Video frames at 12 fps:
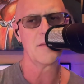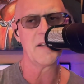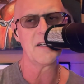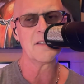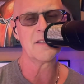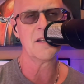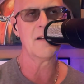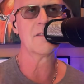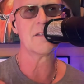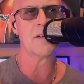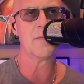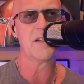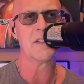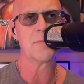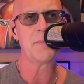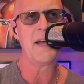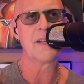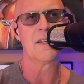minutes there, 30 minutes
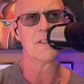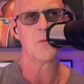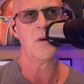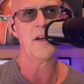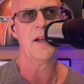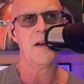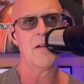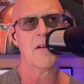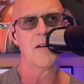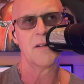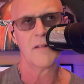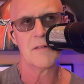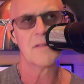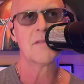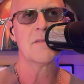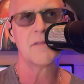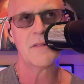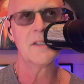back, that's 1 hour.
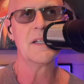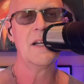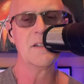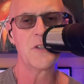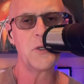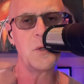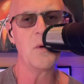You got 2